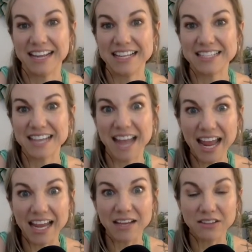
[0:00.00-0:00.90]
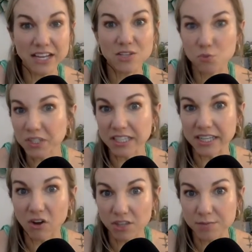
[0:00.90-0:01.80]
And say, hey, because
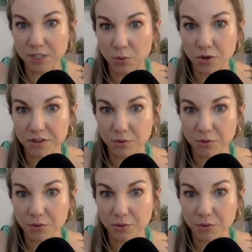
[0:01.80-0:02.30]
really, ultimately, we're the